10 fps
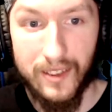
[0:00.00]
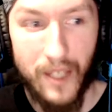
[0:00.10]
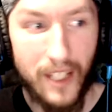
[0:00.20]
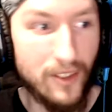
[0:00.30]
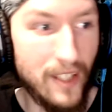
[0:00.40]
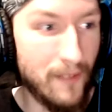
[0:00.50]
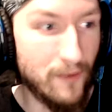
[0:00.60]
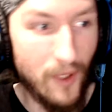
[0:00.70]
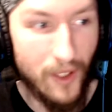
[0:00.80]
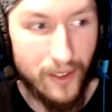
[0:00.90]
the mansion
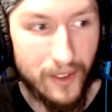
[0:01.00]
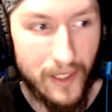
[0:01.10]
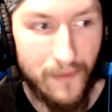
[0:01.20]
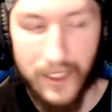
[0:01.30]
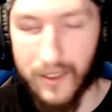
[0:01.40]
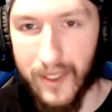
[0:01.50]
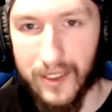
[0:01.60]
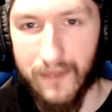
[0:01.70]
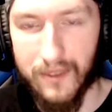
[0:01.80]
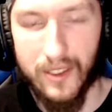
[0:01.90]
after all the events of
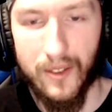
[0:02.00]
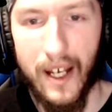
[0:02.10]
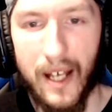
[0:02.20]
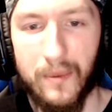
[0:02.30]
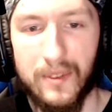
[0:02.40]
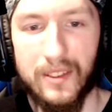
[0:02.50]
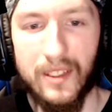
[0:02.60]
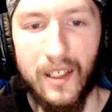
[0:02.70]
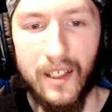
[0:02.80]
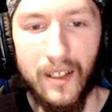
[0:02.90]
Resident Evil Zero happens
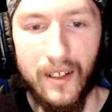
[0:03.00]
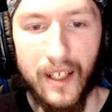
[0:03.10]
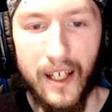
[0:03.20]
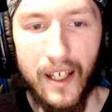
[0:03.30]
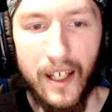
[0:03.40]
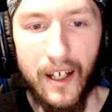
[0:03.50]
and and all that.